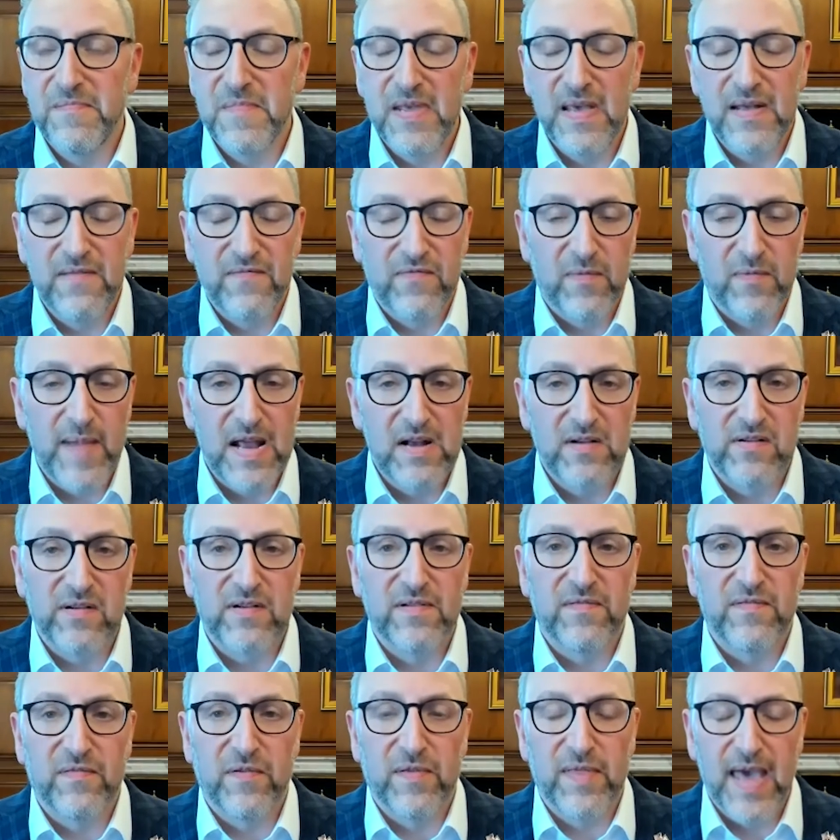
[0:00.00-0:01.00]

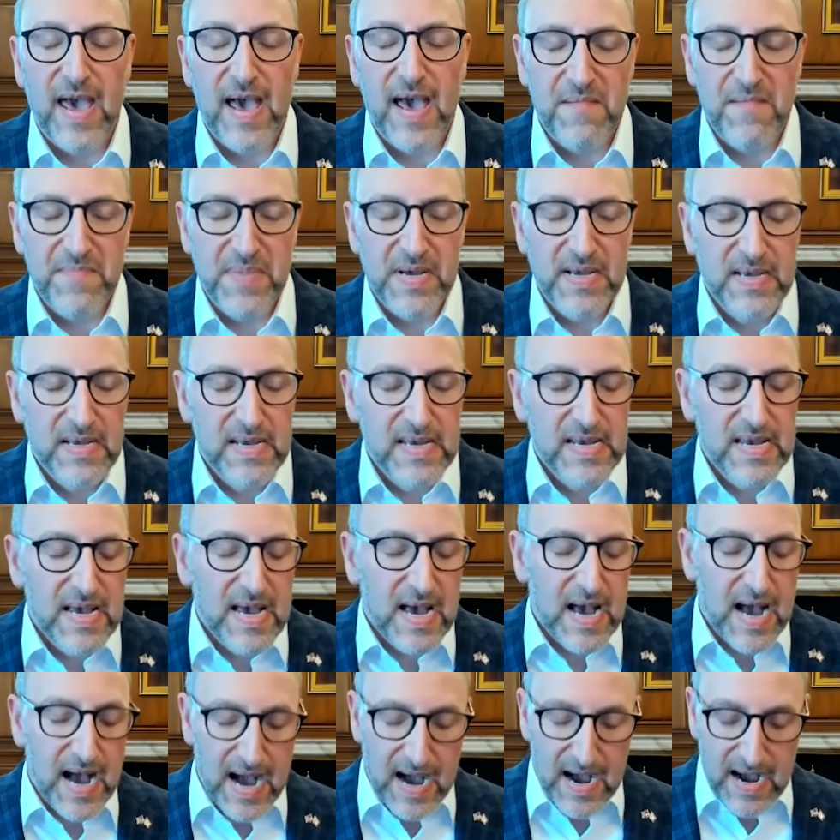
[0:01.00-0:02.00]
information for them.
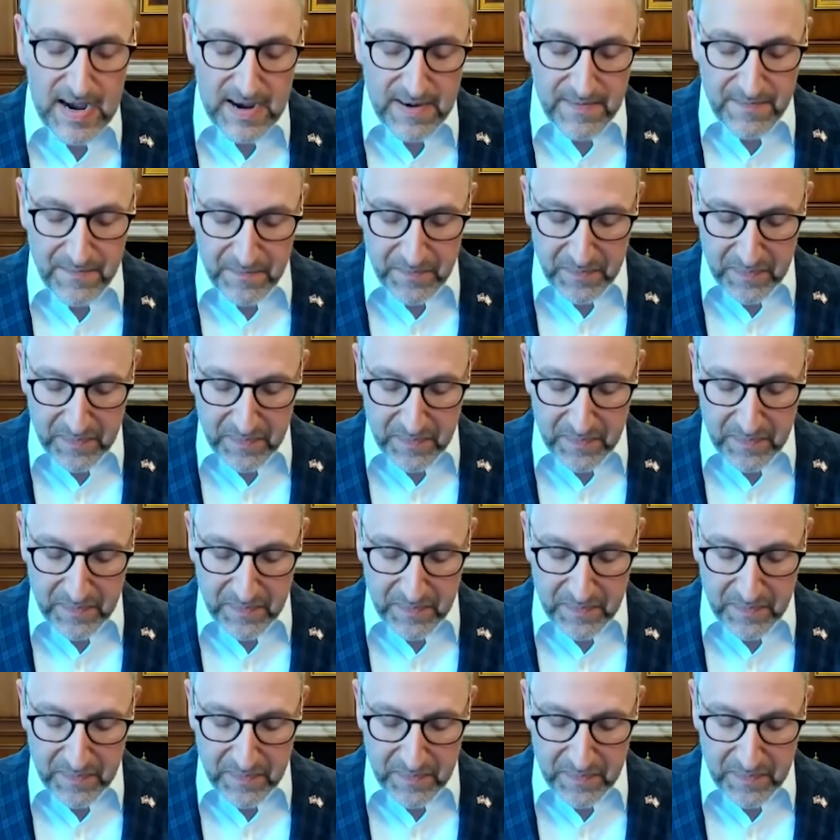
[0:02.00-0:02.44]
While